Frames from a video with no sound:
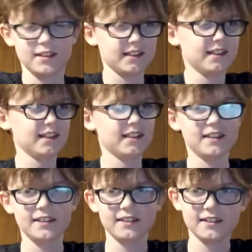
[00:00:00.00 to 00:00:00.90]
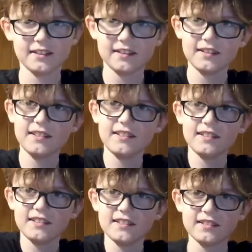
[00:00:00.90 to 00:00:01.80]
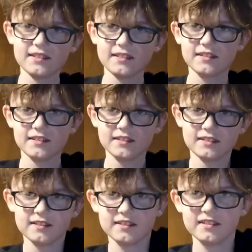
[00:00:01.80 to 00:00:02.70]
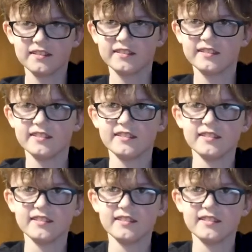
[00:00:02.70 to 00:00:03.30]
(not speaking)